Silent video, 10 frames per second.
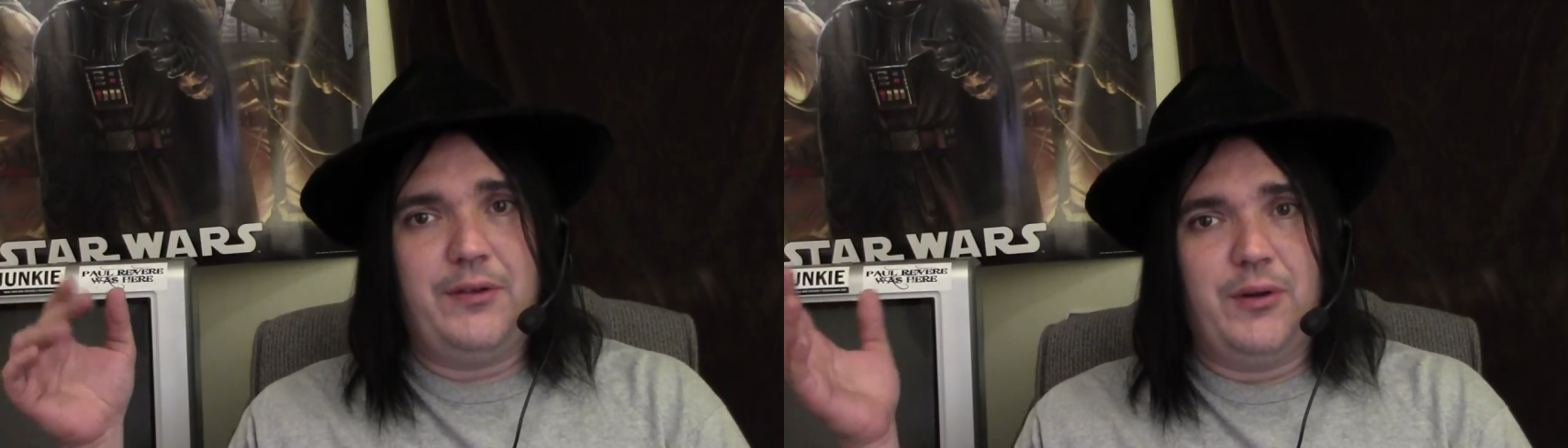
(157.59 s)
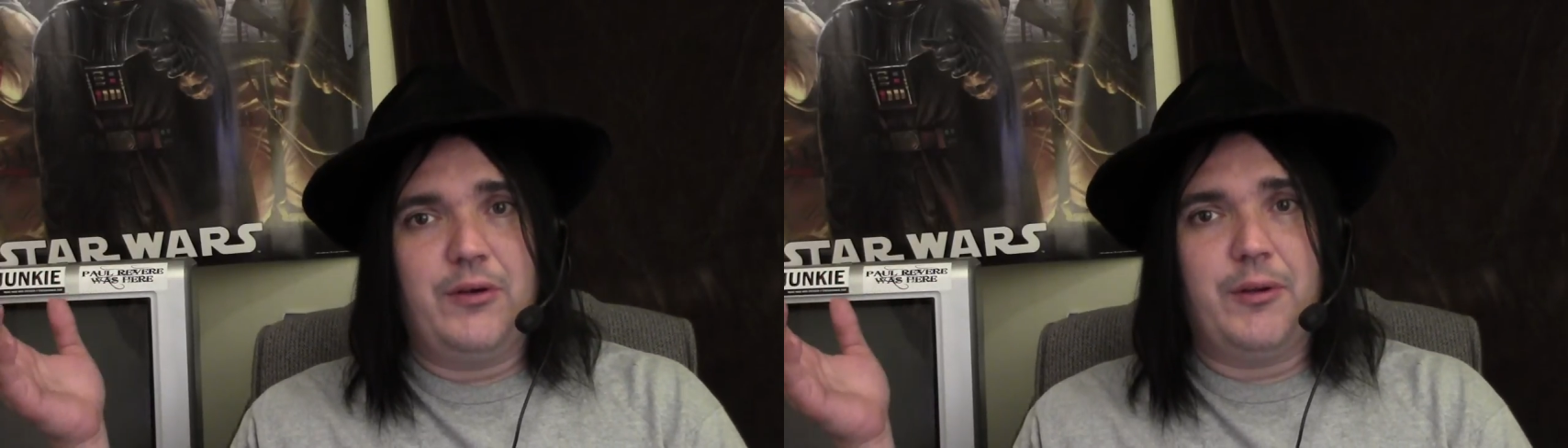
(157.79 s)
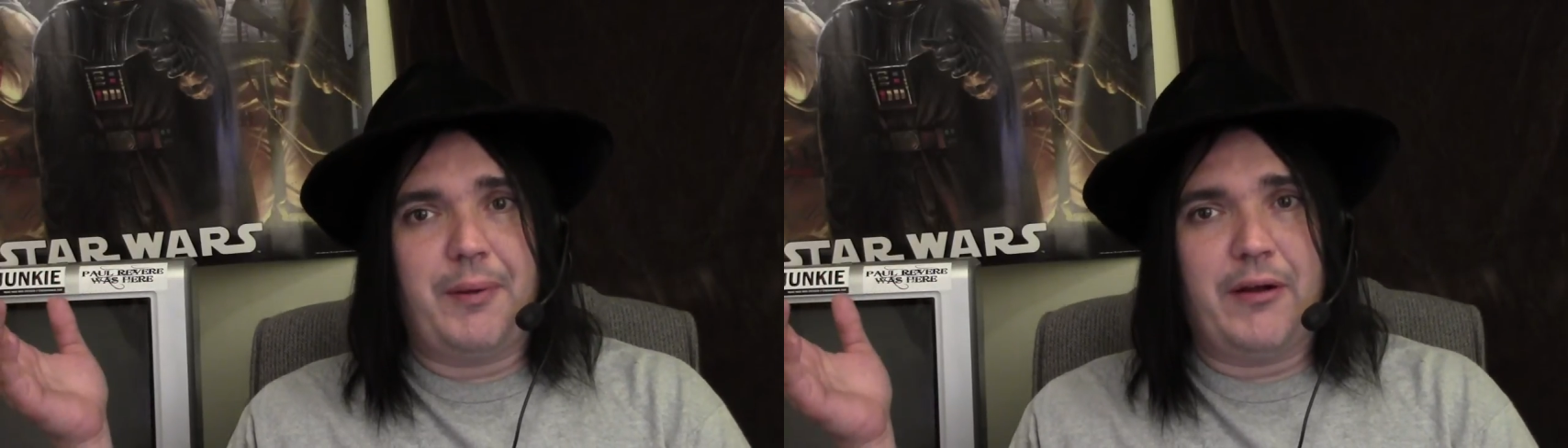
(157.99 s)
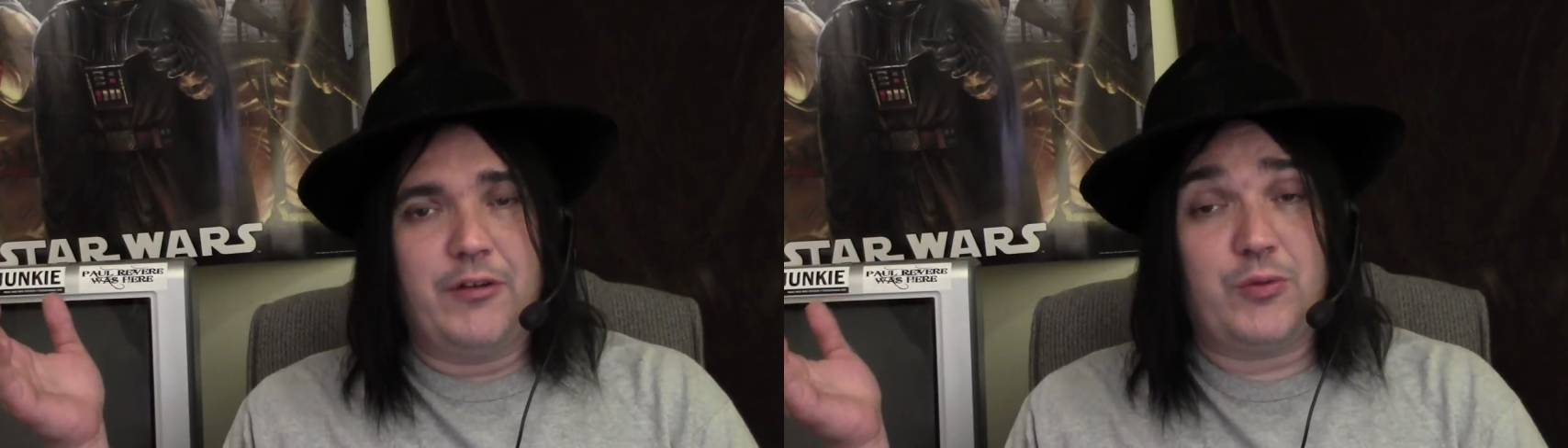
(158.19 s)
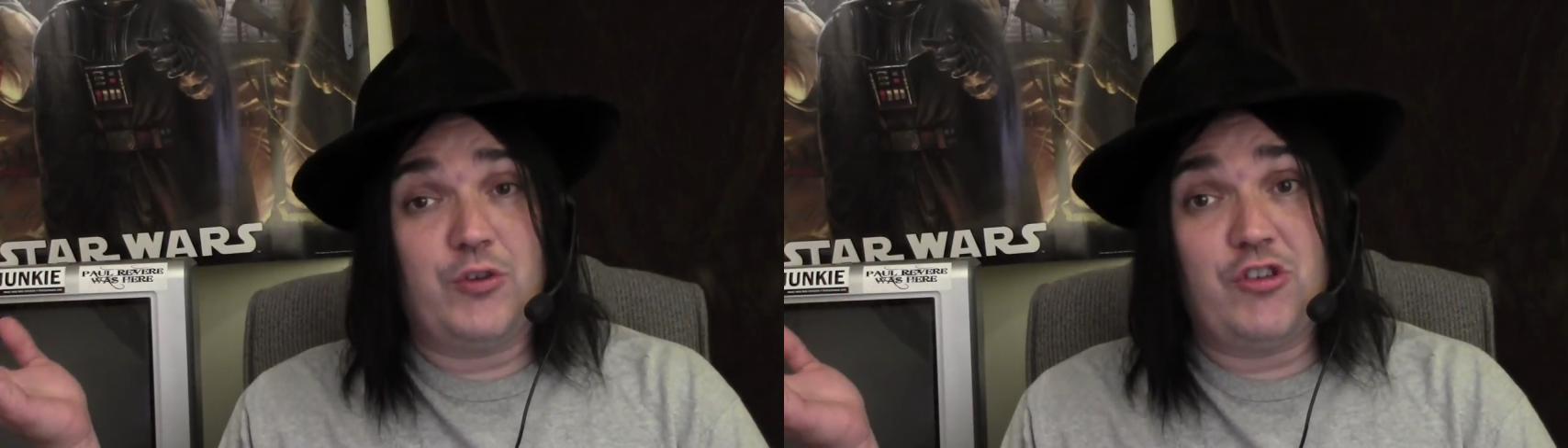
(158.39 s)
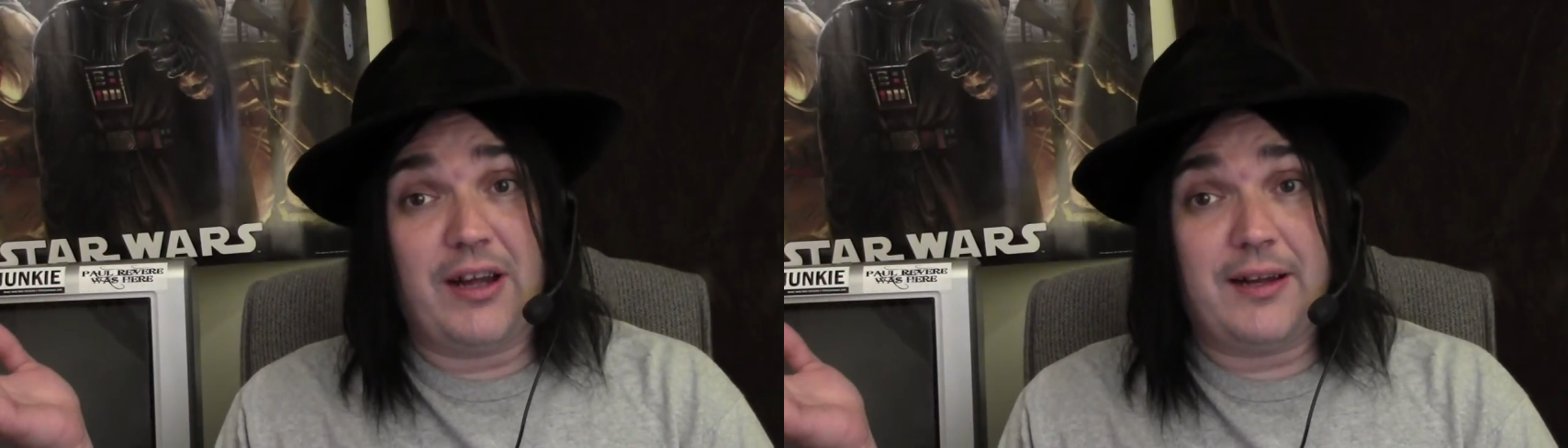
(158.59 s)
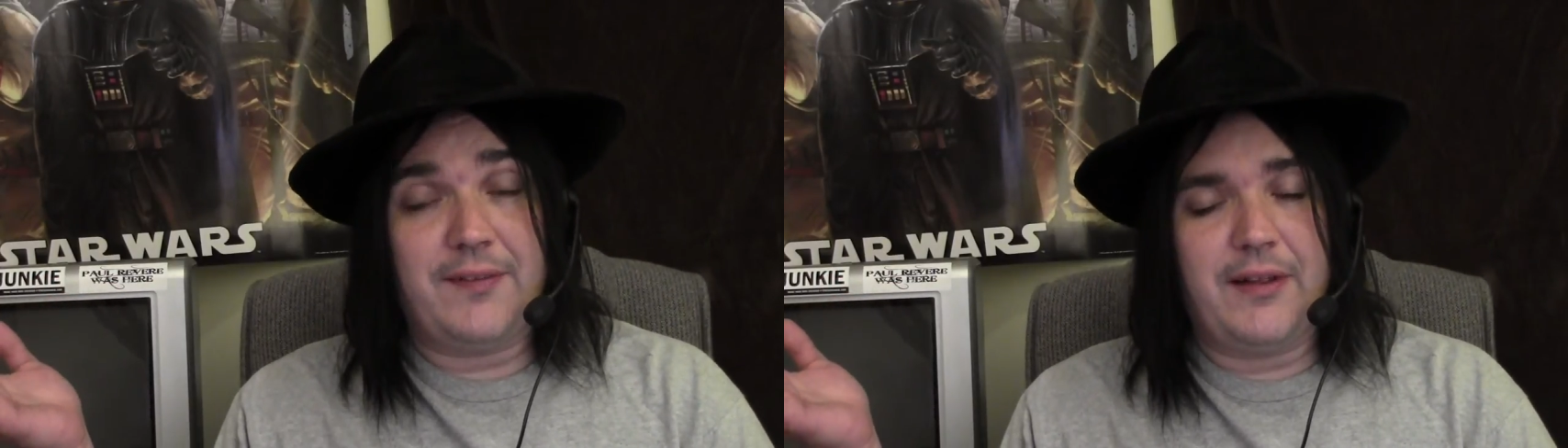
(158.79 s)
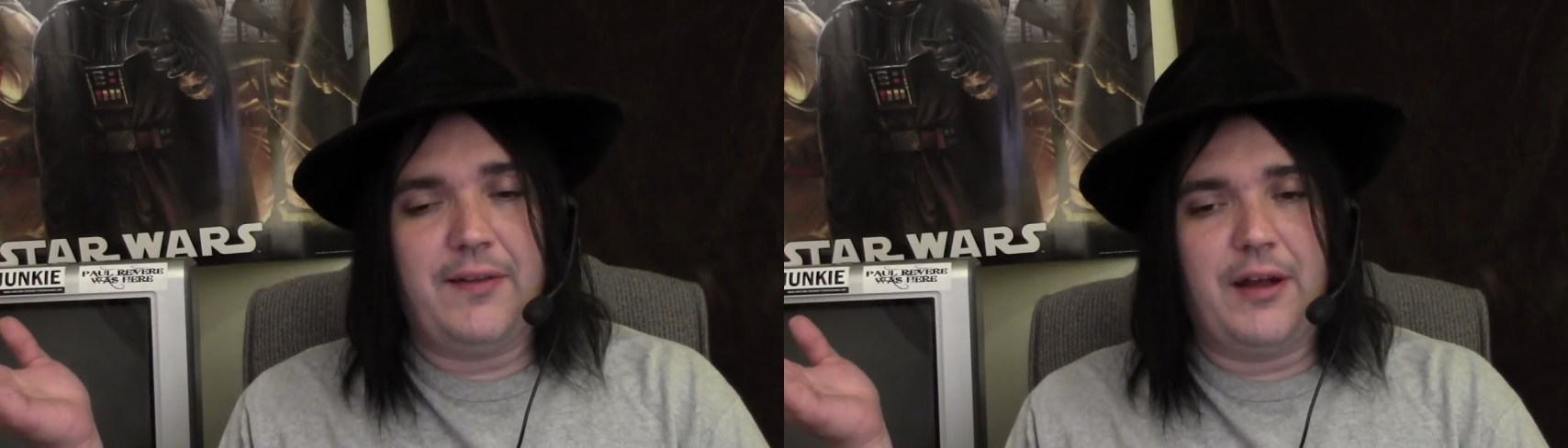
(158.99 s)
you know, your parents would check
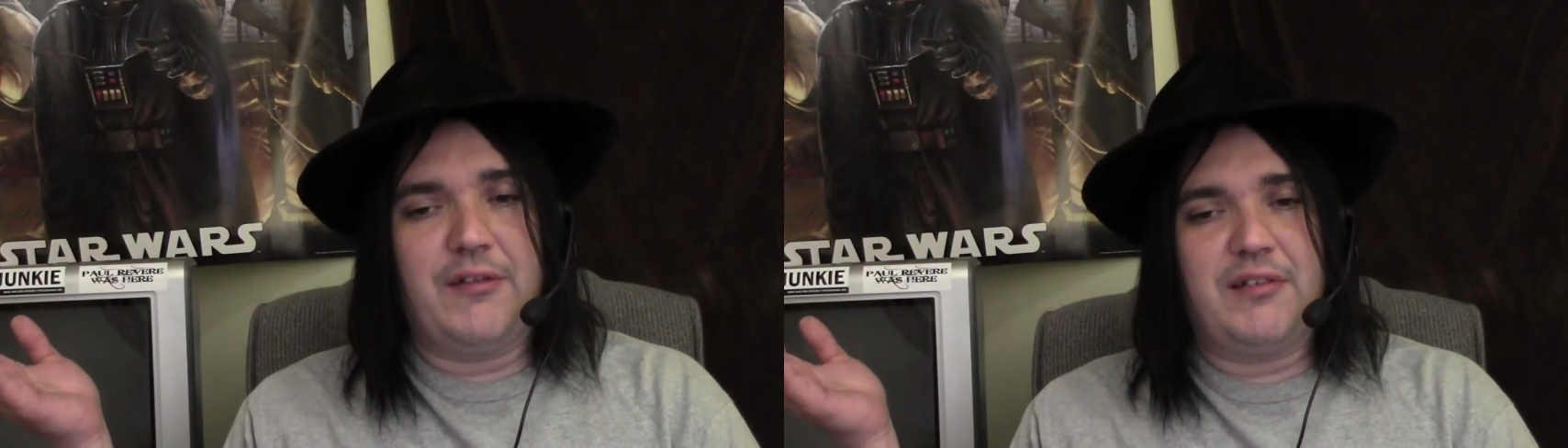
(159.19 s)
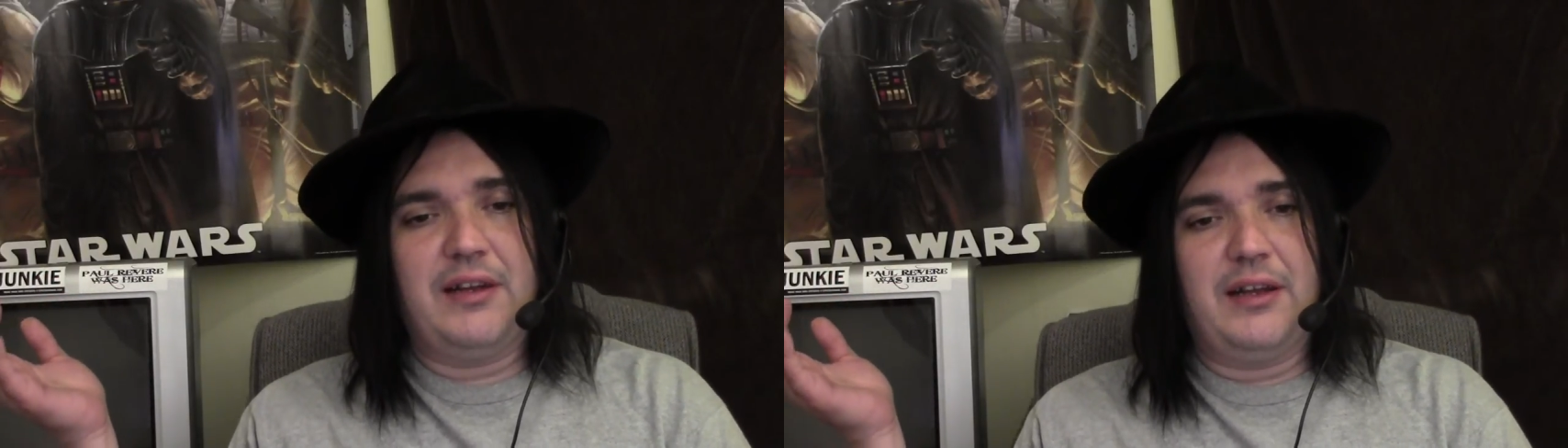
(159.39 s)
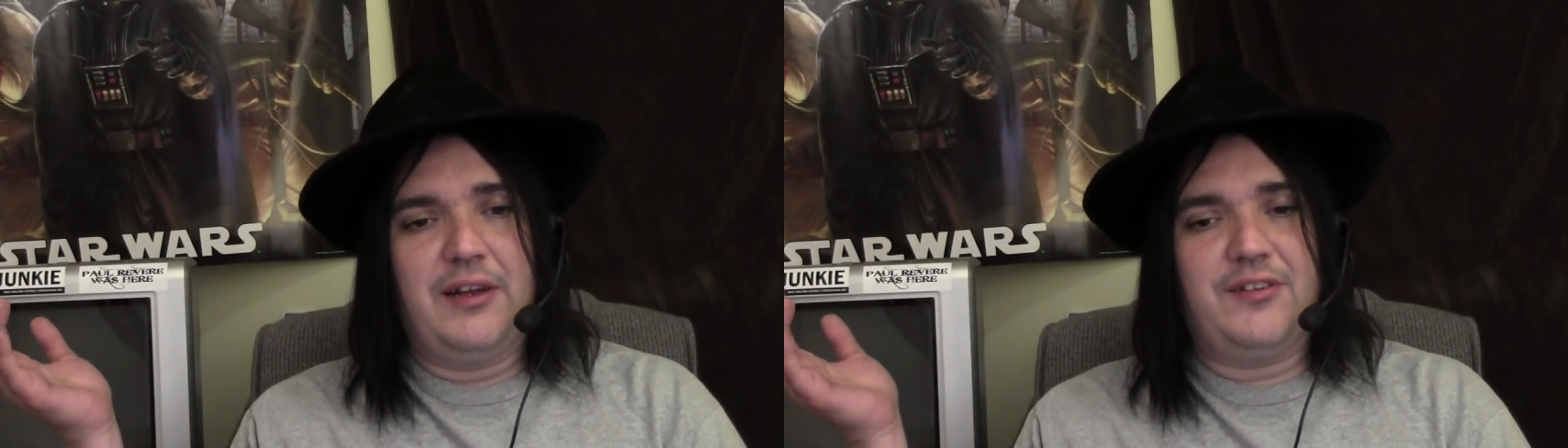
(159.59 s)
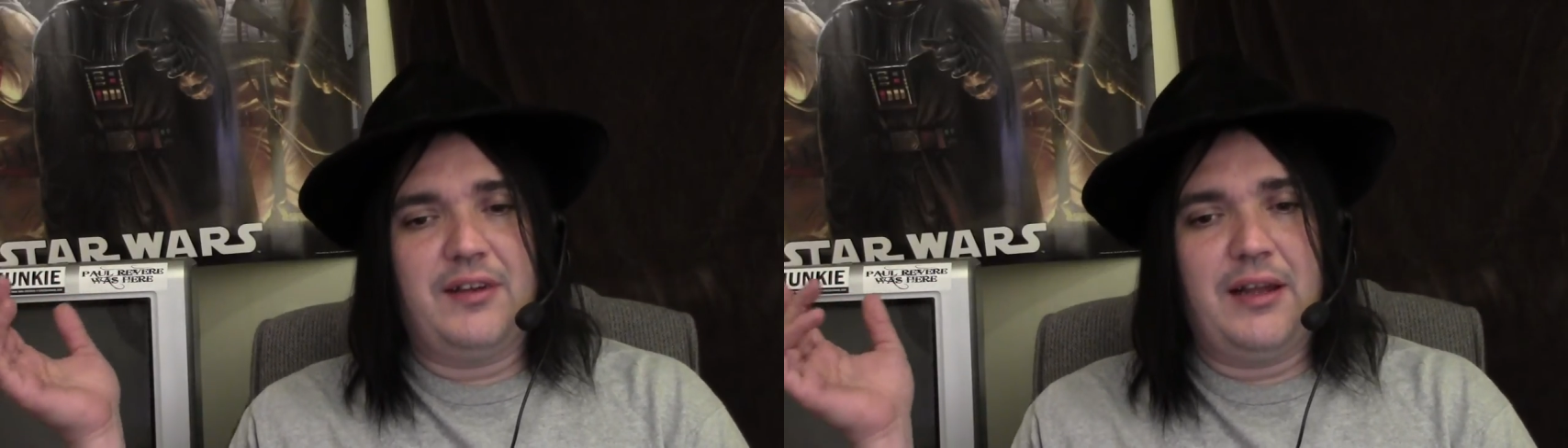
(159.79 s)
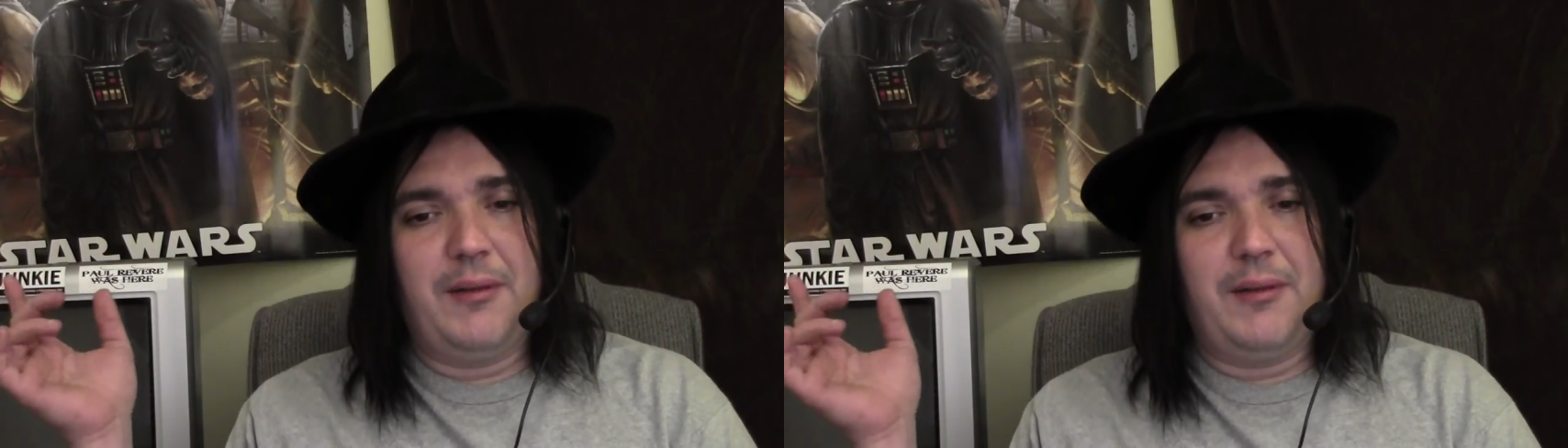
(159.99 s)
it, then not really listen,